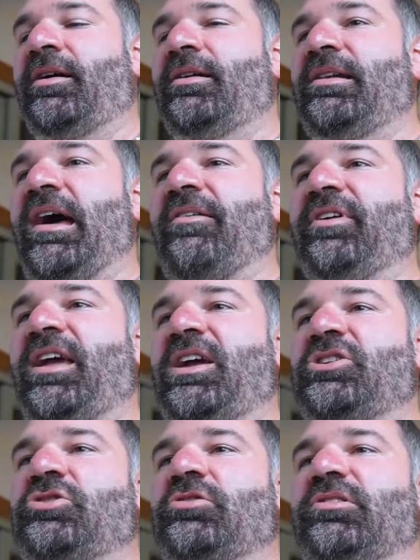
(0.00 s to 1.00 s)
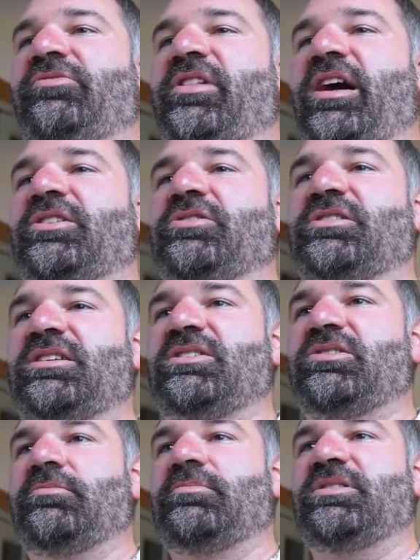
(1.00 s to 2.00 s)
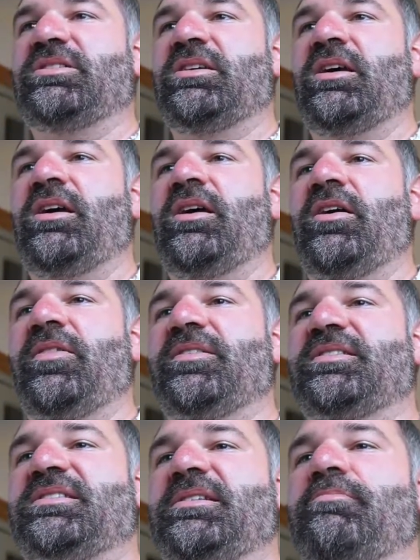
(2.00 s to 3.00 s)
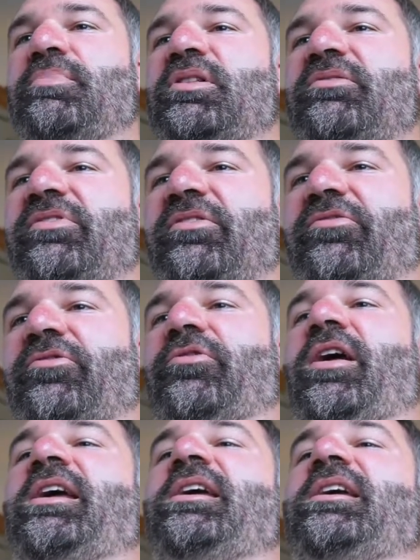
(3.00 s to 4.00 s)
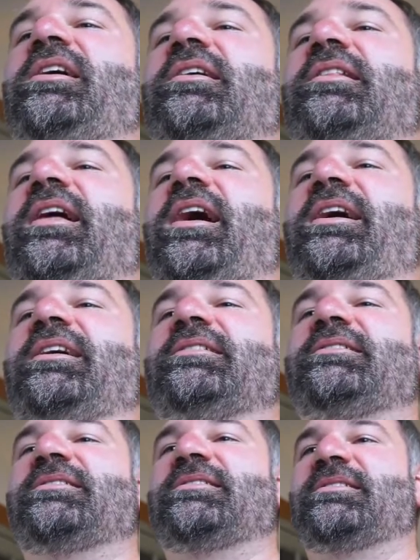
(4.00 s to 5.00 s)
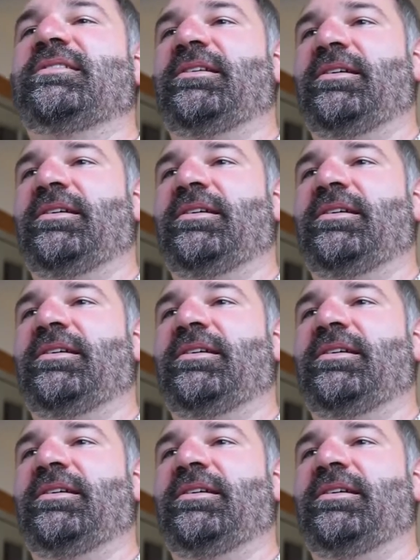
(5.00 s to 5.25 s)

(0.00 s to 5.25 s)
Navigational deflector systems. The symbol of the Ferengi Alliance.